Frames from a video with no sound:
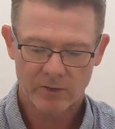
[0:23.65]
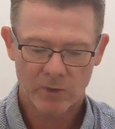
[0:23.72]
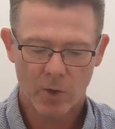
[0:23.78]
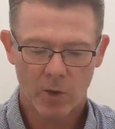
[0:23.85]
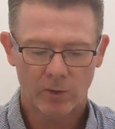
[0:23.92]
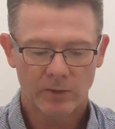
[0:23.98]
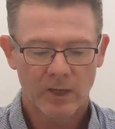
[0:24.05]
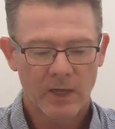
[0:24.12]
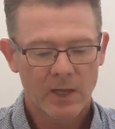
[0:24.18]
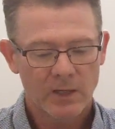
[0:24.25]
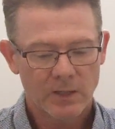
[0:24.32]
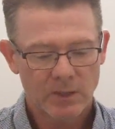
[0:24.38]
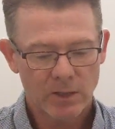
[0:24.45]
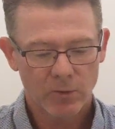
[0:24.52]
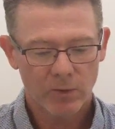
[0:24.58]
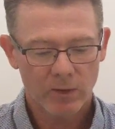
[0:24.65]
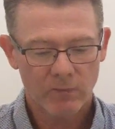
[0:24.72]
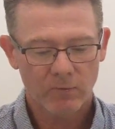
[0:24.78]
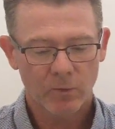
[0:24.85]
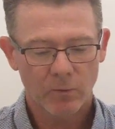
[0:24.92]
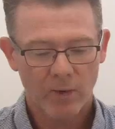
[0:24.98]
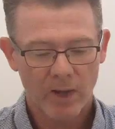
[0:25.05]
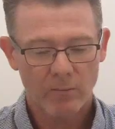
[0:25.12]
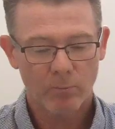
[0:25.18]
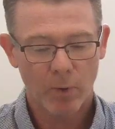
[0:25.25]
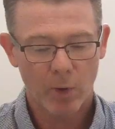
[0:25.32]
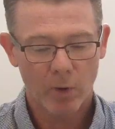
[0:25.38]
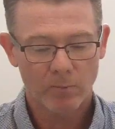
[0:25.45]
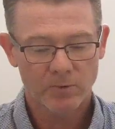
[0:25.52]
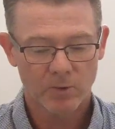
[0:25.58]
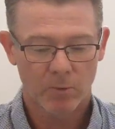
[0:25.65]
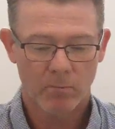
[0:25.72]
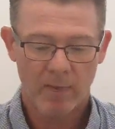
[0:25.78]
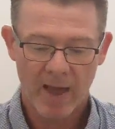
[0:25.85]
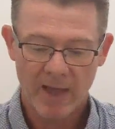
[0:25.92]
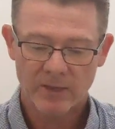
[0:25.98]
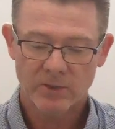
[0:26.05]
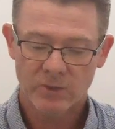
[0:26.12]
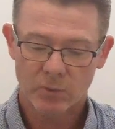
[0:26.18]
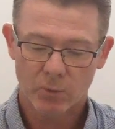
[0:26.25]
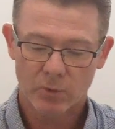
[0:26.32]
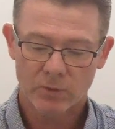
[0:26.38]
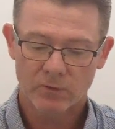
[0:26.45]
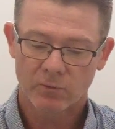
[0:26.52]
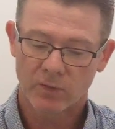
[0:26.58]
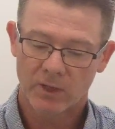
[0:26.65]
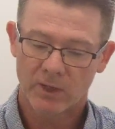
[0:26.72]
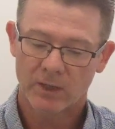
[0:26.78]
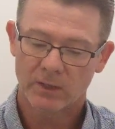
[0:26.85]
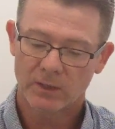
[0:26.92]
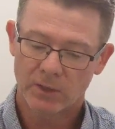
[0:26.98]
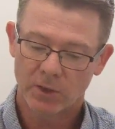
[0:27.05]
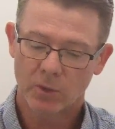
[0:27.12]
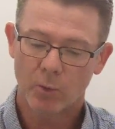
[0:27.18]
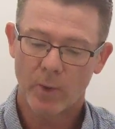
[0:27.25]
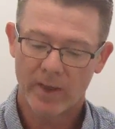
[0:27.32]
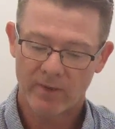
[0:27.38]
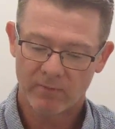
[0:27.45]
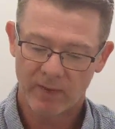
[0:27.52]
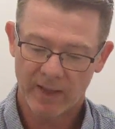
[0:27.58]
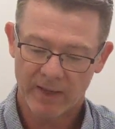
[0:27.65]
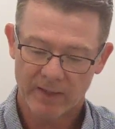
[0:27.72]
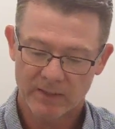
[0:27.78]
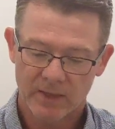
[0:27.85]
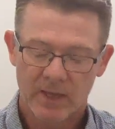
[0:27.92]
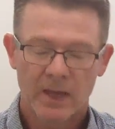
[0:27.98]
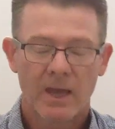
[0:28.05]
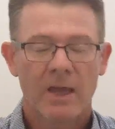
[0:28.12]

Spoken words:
It's called Near-Infrared Bulbs Are Bad Source for Getting Near Wavelengths.